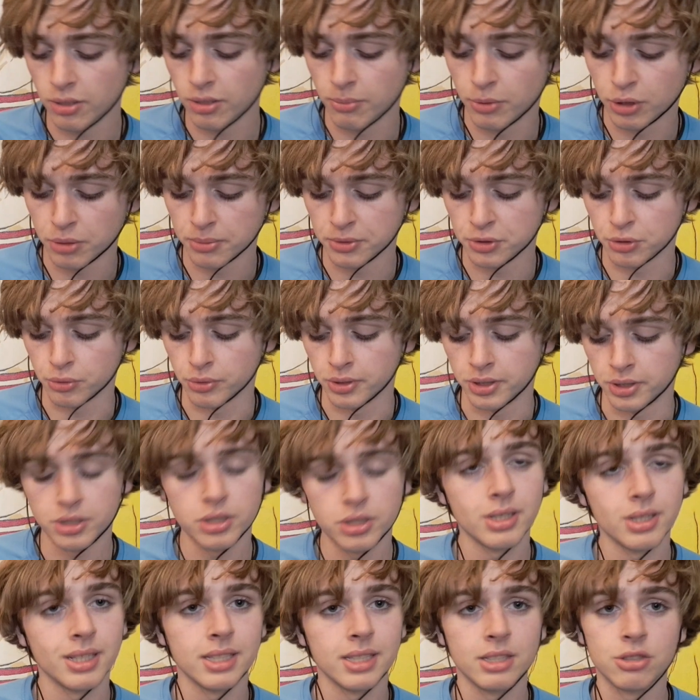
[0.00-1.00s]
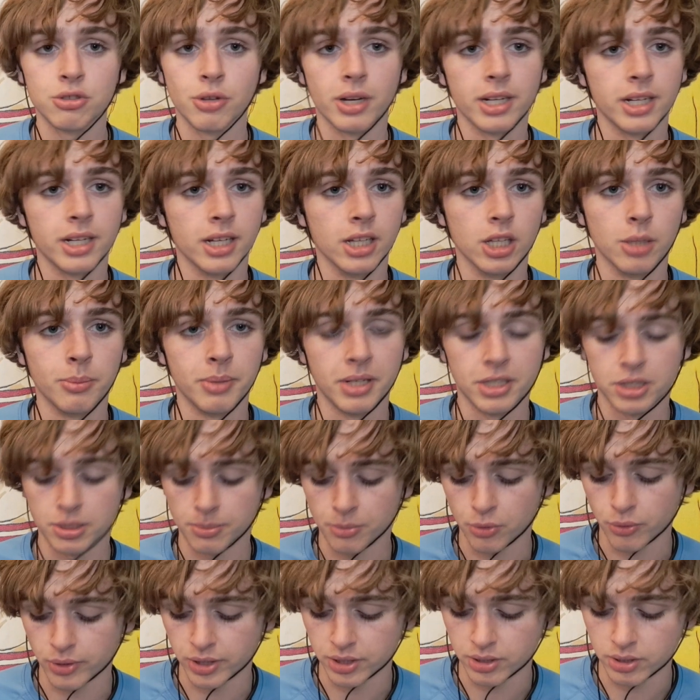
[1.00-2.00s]
multiple choice, try to eliminate some
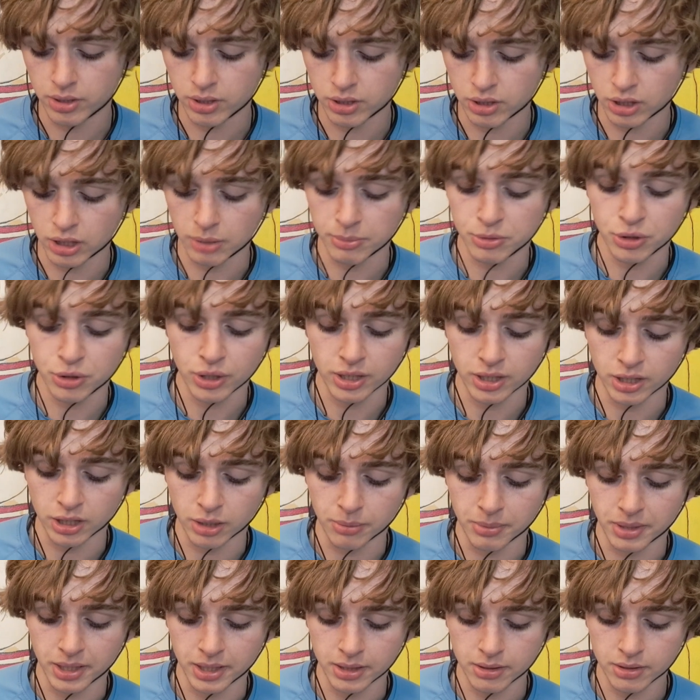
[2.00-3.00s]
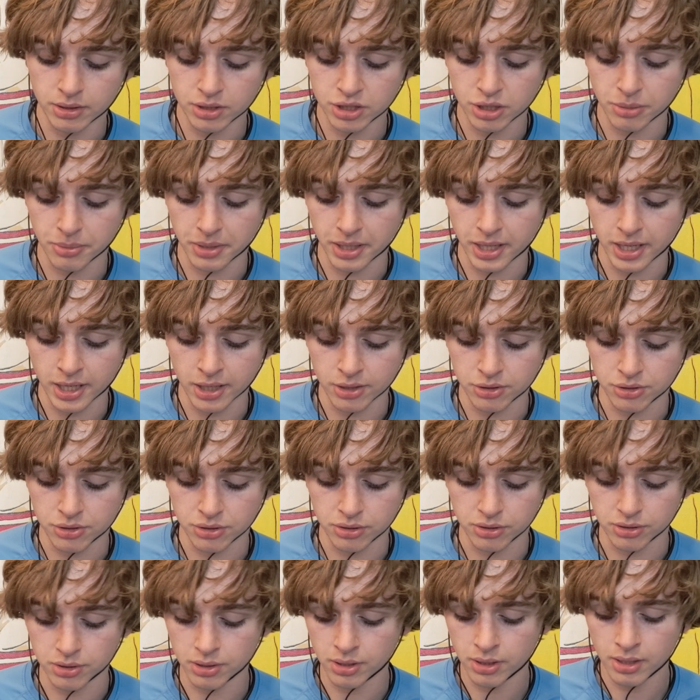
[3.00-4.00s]
questions, try to eliminate some of the
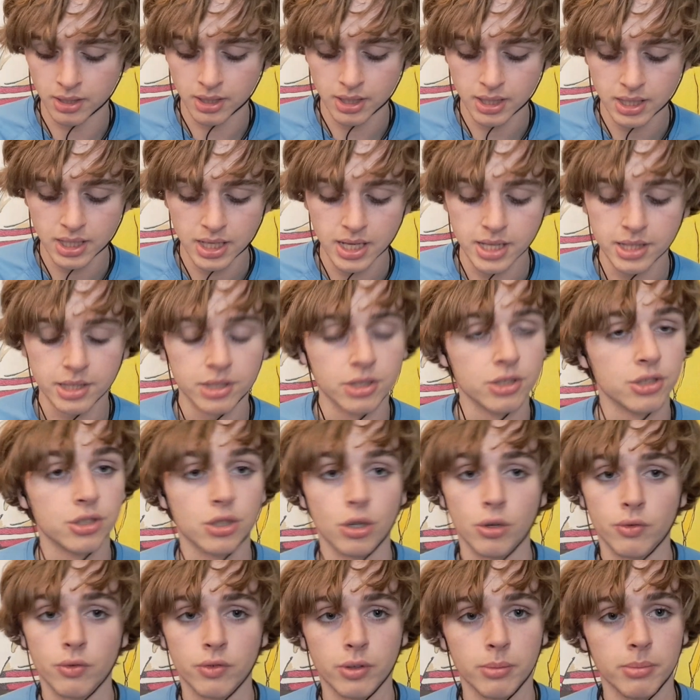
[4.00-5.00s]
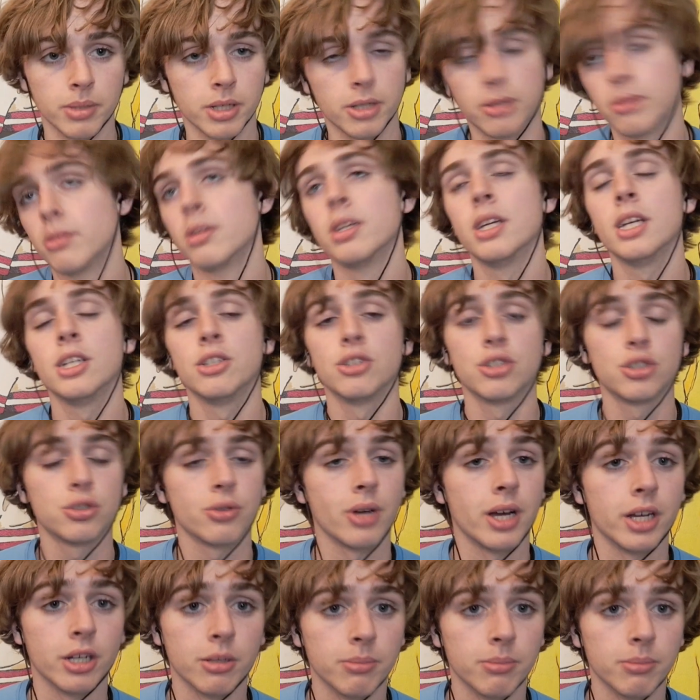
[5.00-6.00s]
answers, and then just go from there. And just
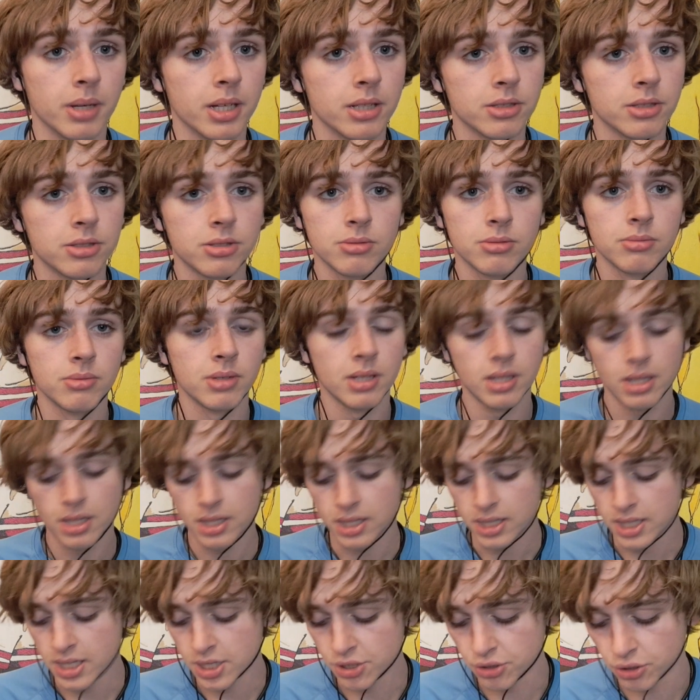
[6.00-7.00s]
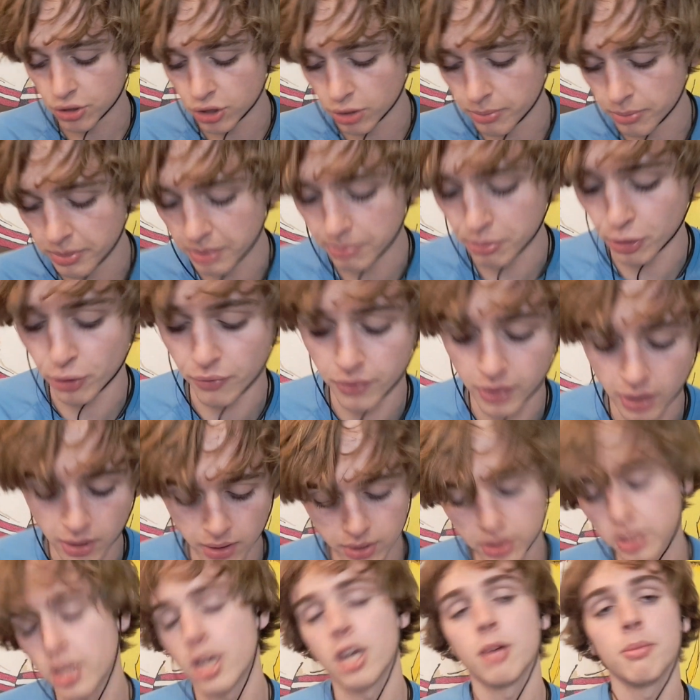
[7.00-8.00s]
try your best. Is it going to be perfect all the
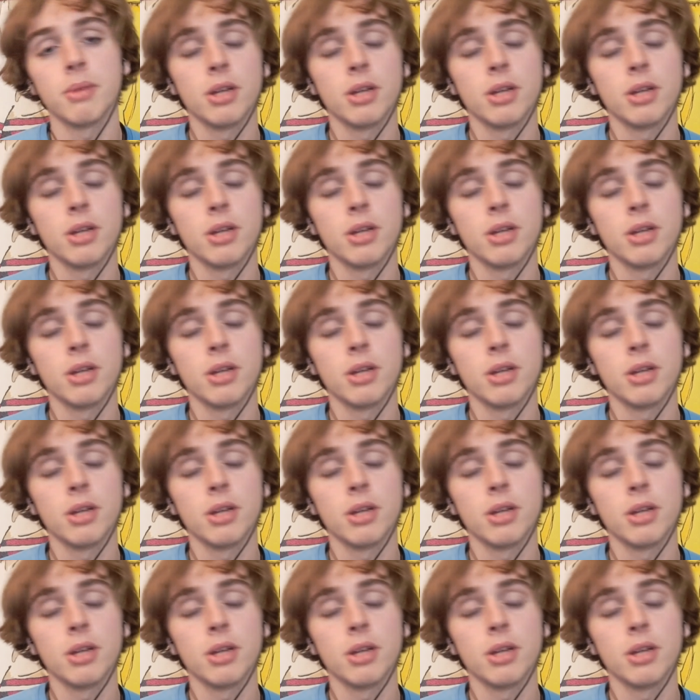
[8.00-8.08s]
time?